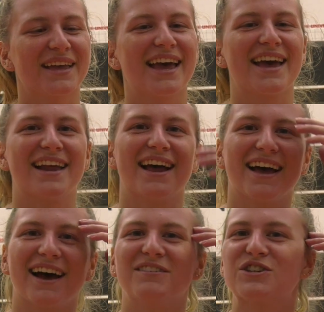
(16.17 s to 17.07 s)
And
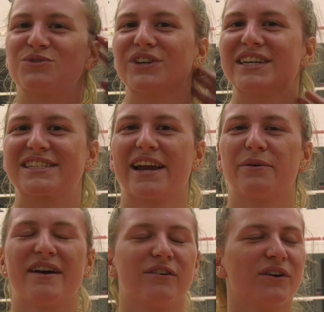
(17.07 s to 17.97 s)
I'm just really excited.
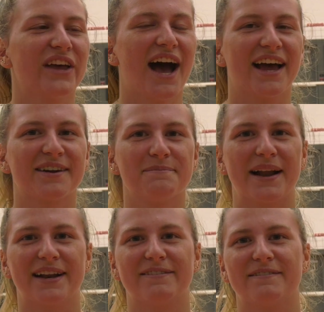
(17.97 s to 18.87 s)
We have a really high
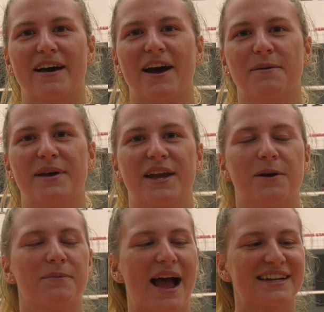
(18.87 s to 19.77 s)
competitive environment in
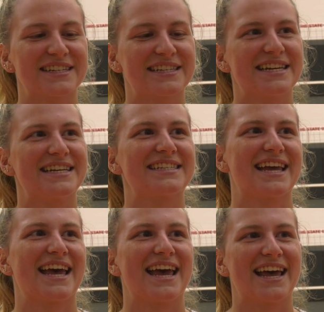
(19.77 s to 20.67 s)
our practices,
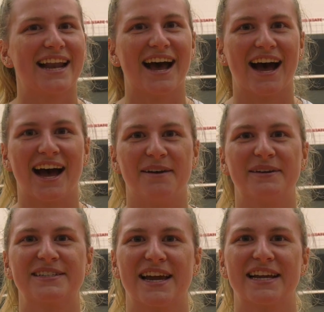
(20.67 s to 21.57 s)
and I'm
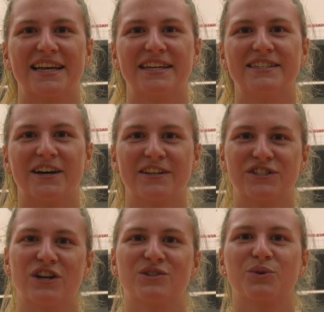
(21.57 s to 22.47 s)
excited to
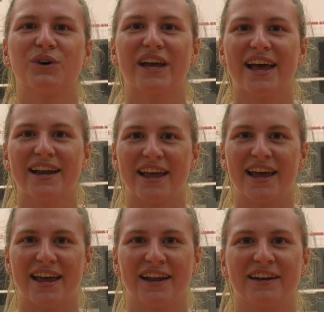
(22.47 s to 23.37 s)
start school again
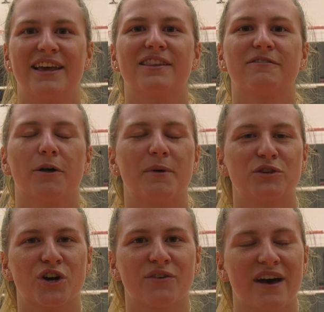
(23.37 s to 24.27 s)
and get in the flow
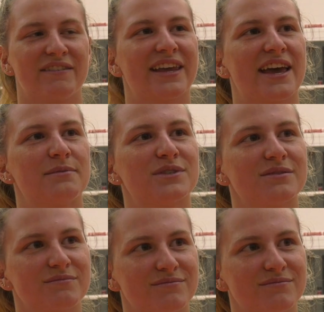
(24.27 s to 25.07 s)
mojo of having games.